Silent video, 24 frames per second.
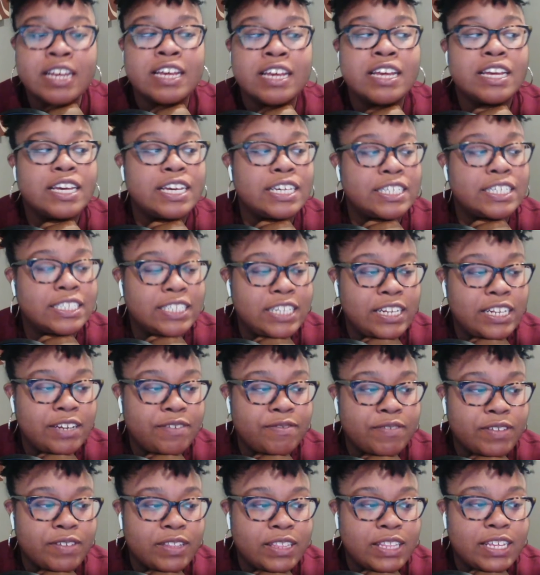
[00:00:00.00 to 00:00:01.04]
It's
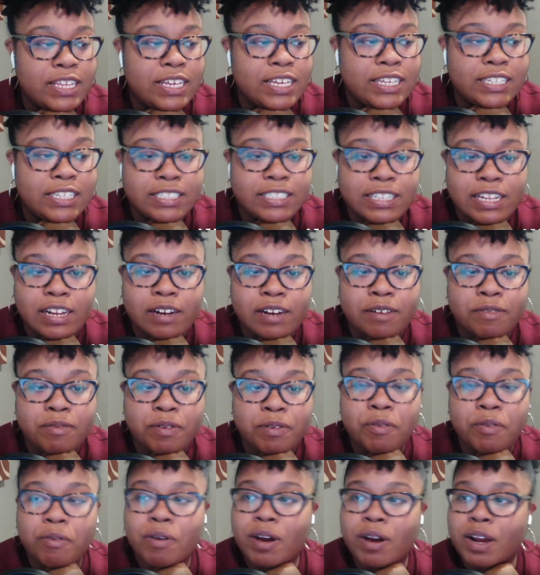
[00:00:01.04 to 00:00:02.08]
different things that are
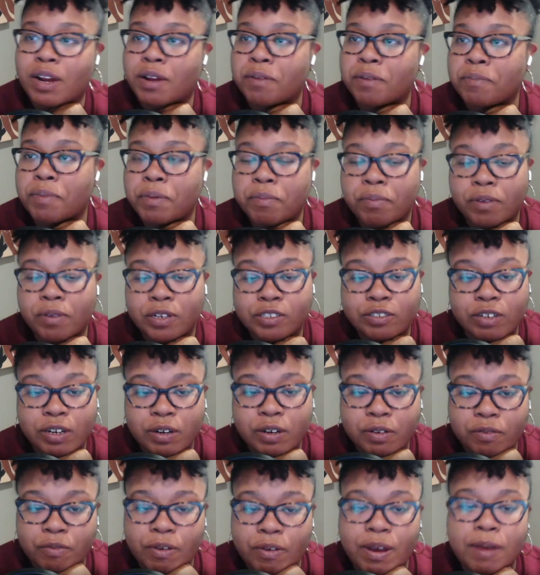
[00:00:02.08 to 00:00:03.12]
requiring. People are trying
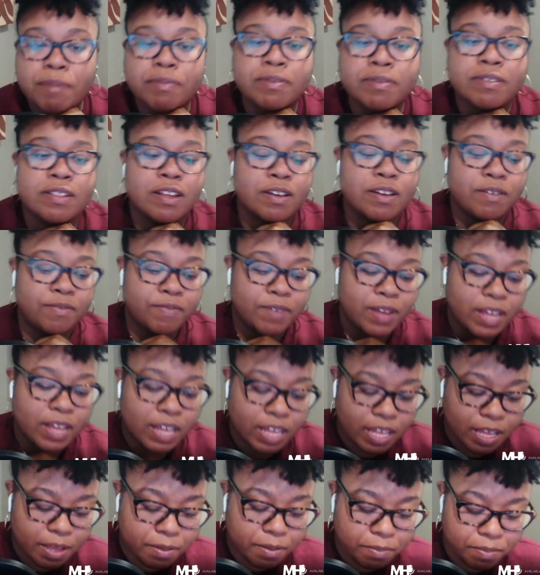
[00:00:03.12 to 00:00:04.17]
to wrap stuff
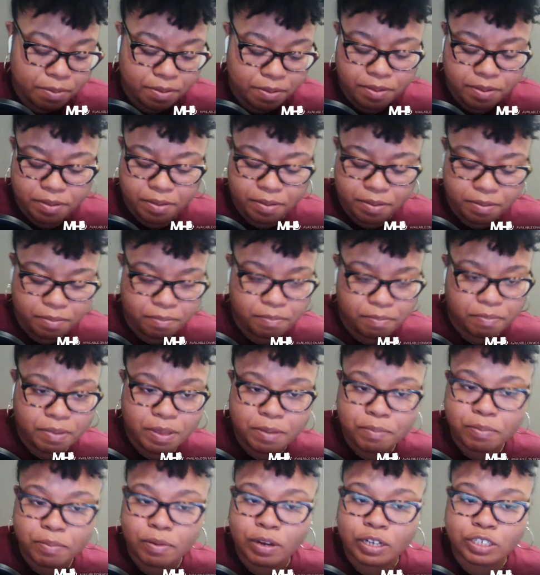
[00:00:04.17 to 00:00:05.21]
up.
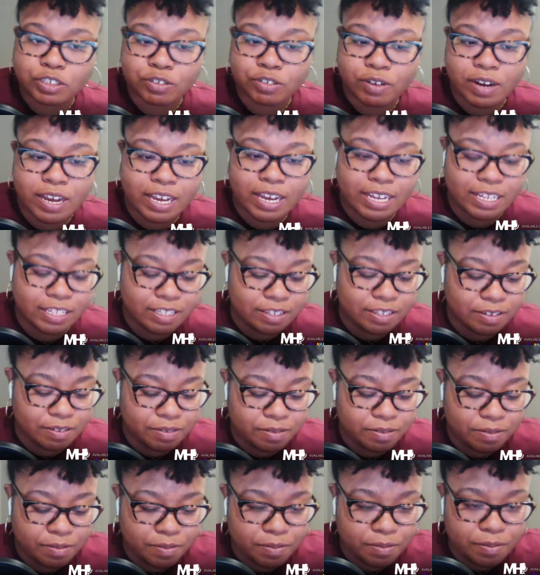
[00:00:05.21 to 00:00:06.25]
People are trying
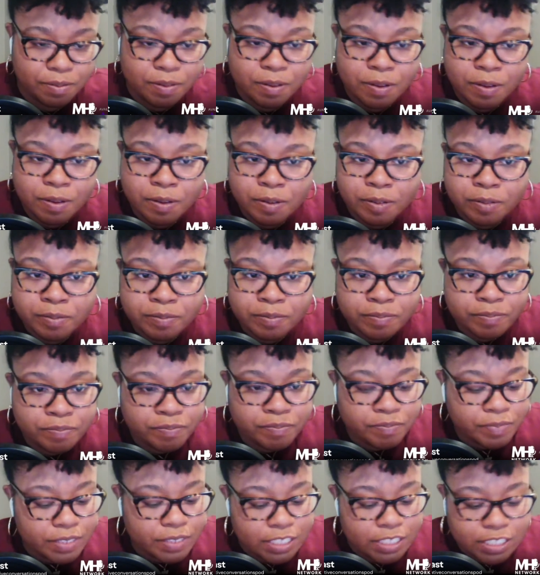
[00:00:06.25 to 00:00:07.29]
to,
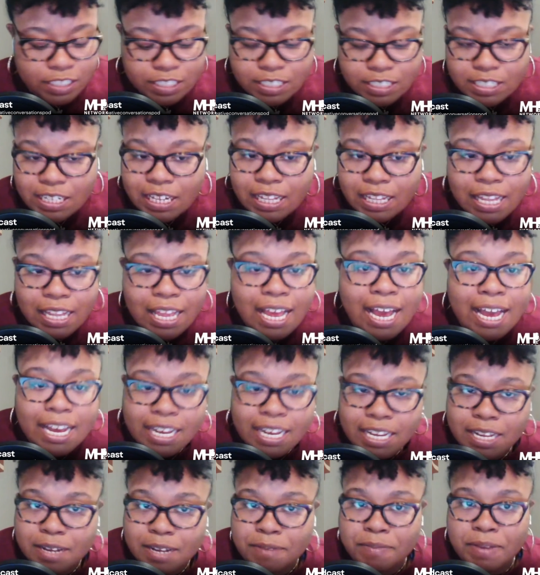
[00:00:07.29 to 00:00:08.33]
it's just a lot
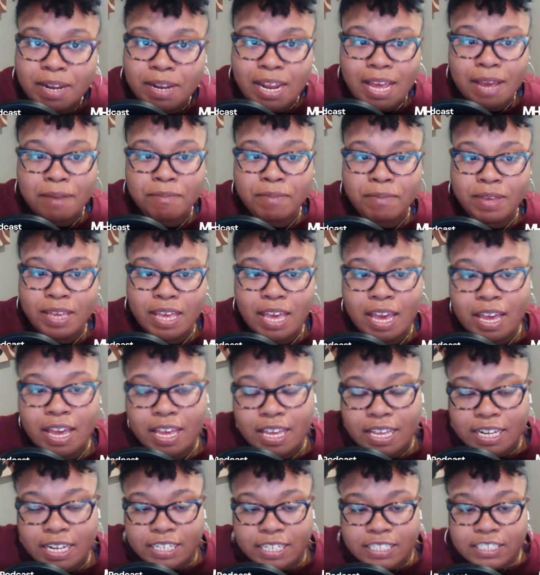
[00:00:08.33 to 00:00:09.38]
coming at me
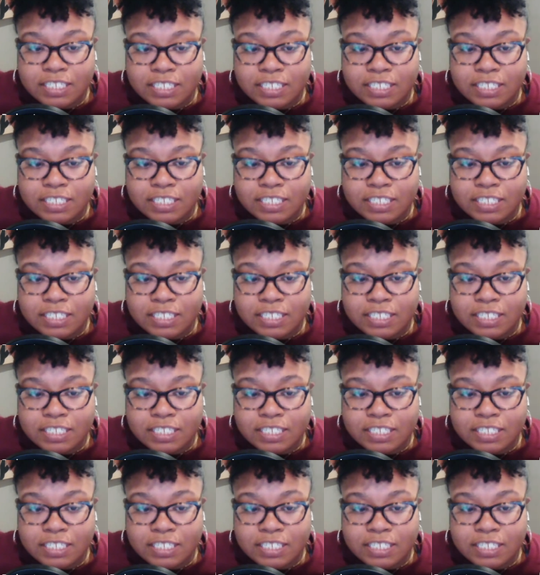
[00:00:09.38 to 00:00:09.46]
and it's